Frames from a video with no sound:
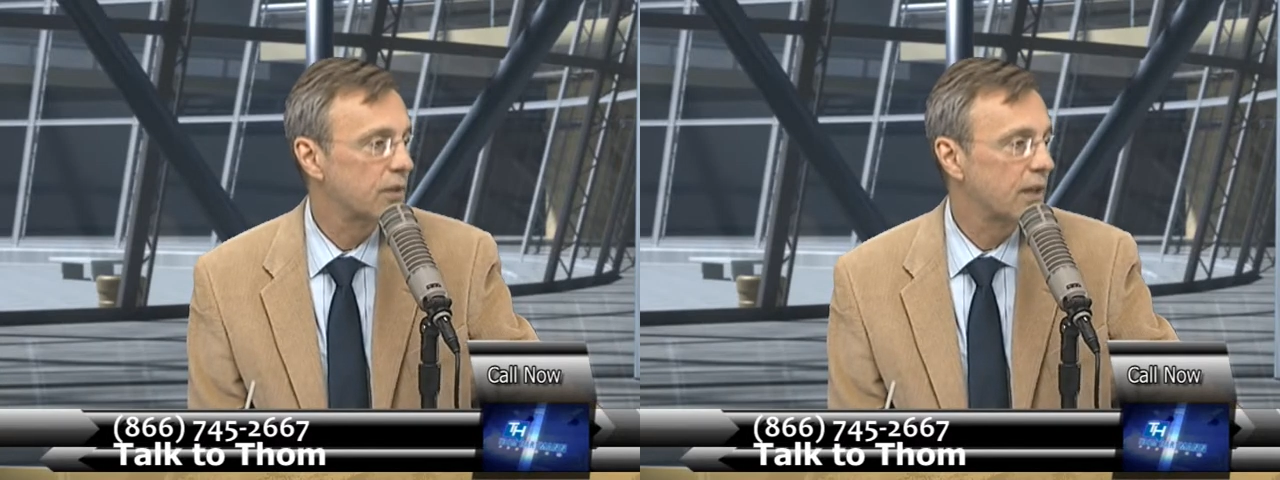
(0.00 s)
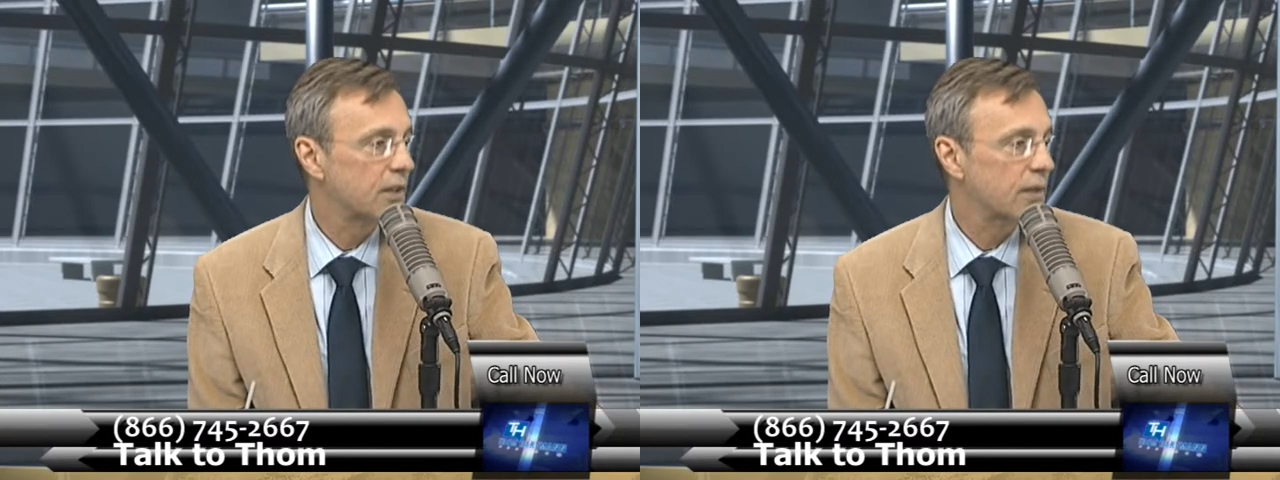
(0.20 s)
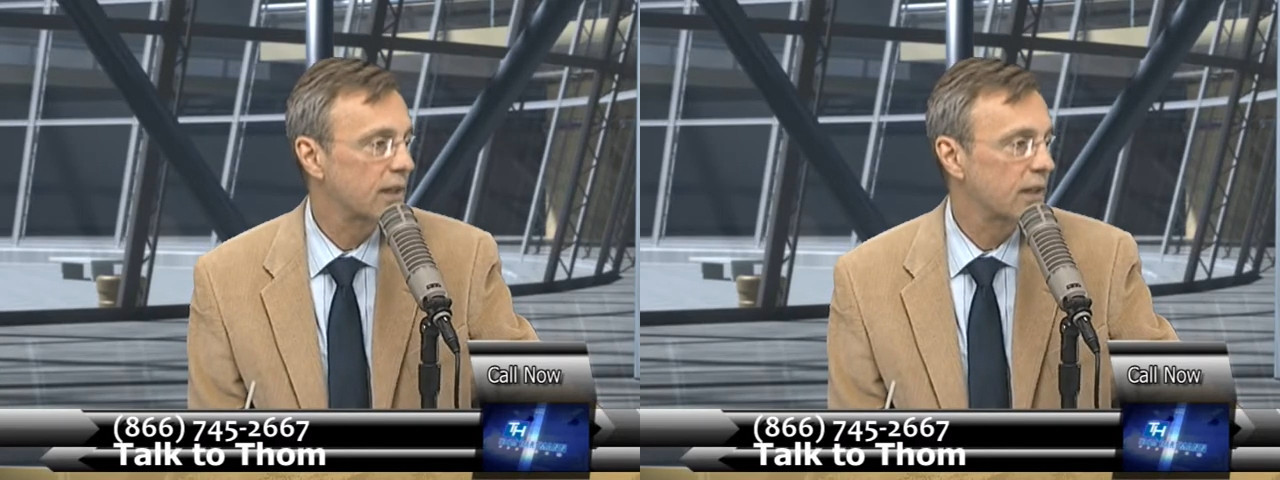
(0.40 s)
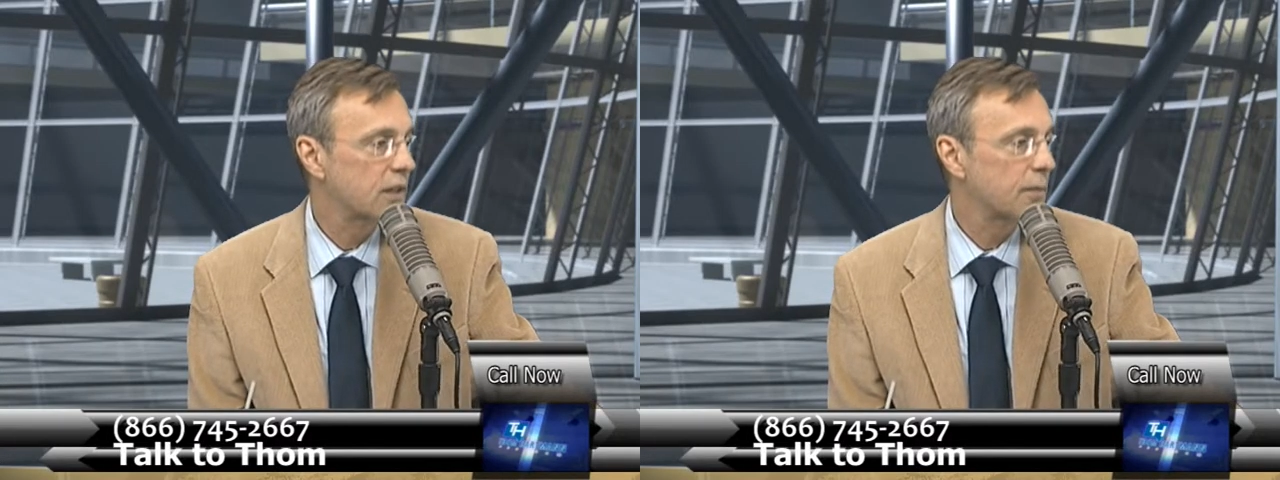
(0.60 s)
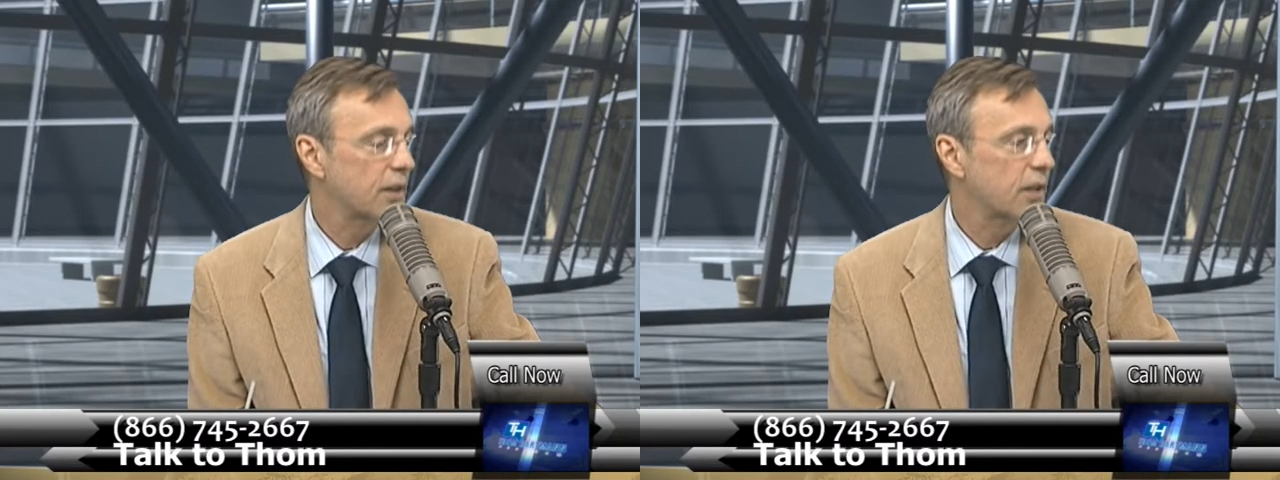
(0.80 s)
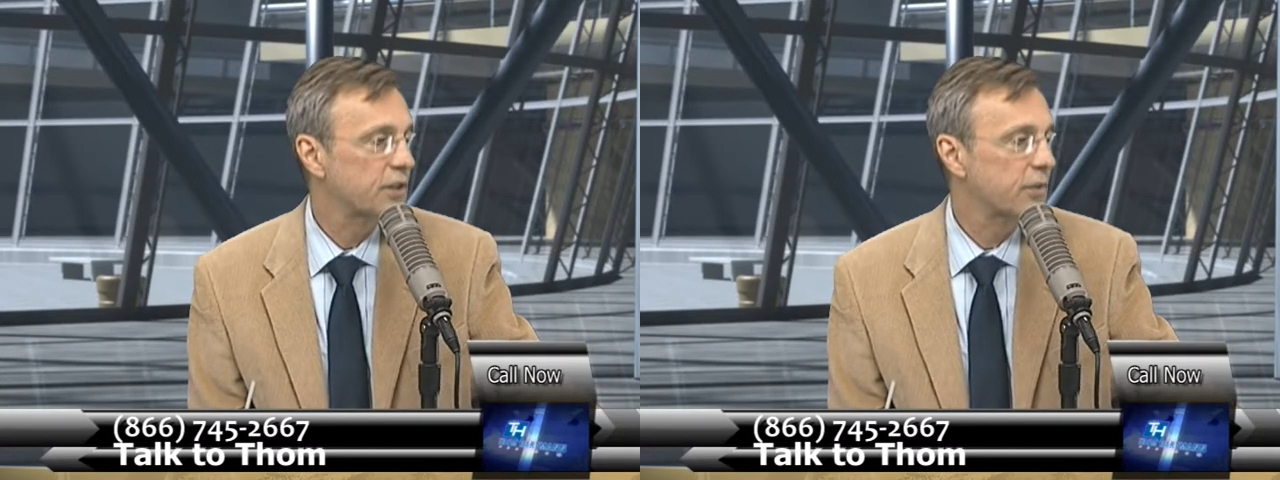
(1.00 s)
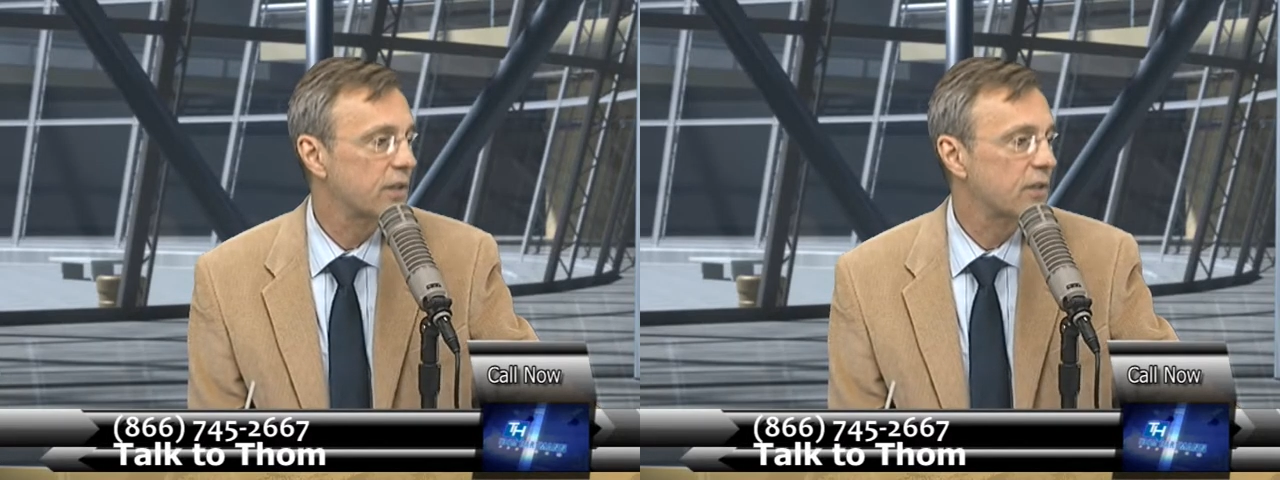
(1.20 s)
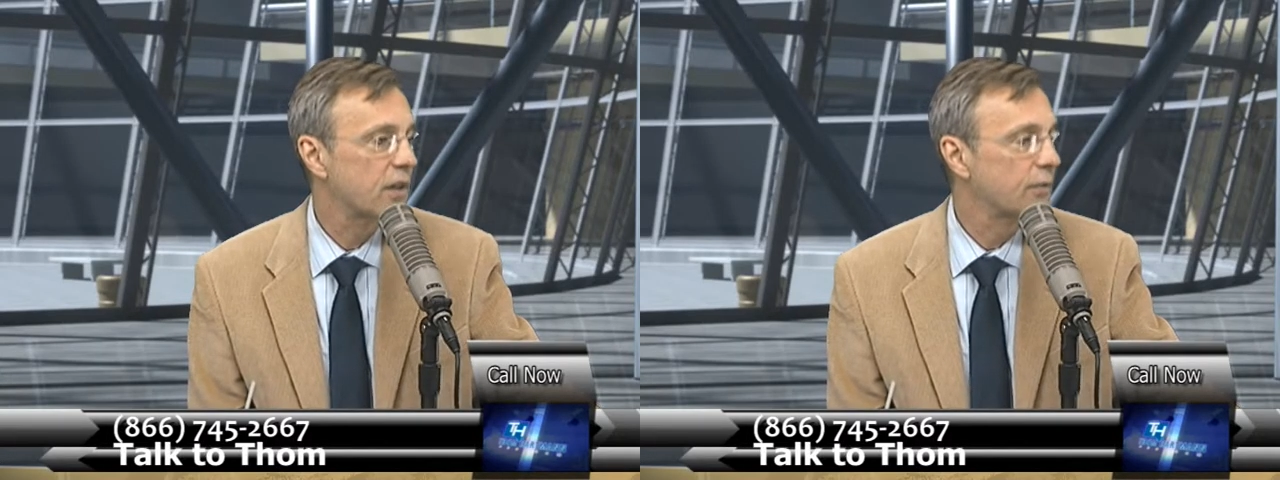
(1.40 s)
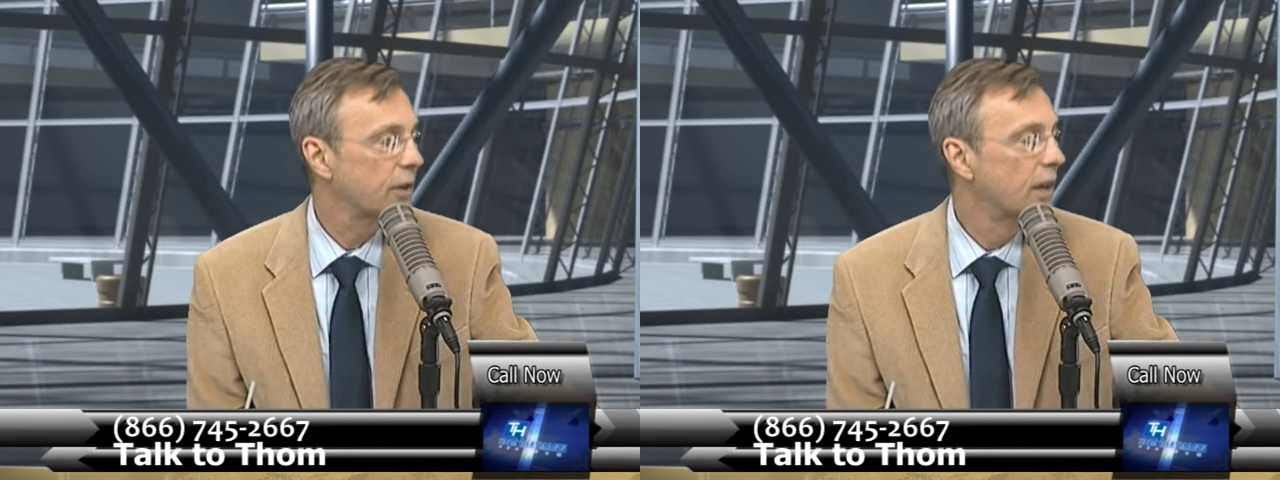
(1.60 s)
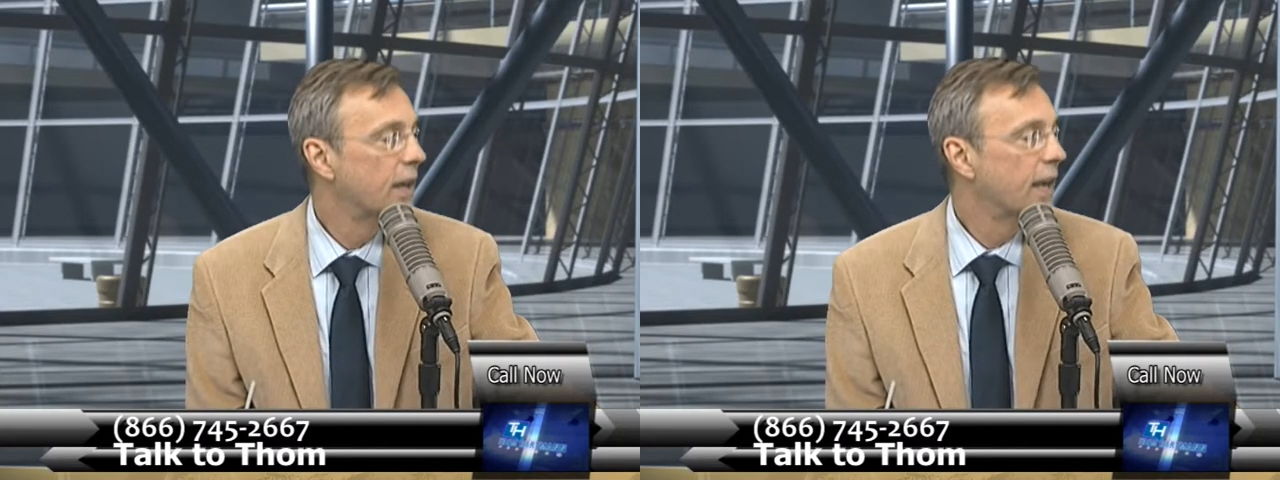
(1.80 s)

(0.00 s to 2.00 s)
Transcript: that so I can get to my call screen software.